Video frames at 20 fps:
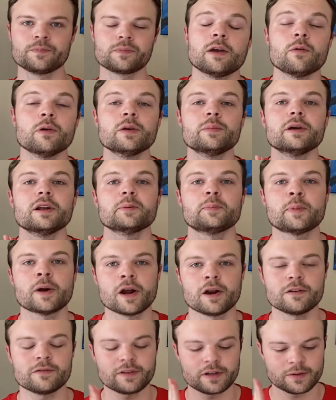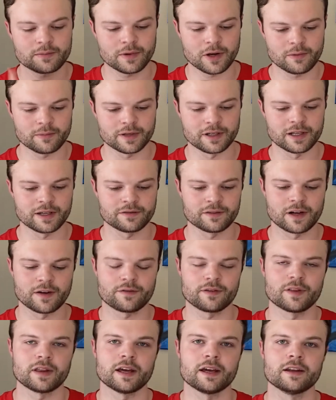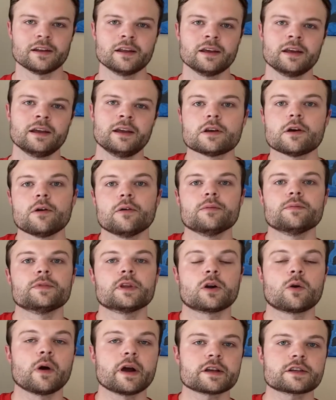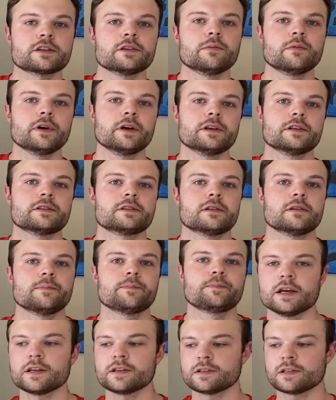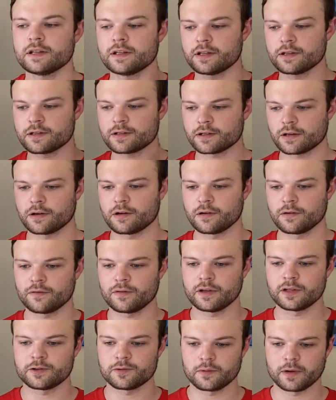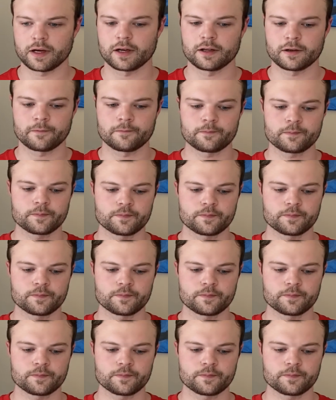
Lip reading: It would have been a perfect moment if not for that. So the question was, does it deserve its rating?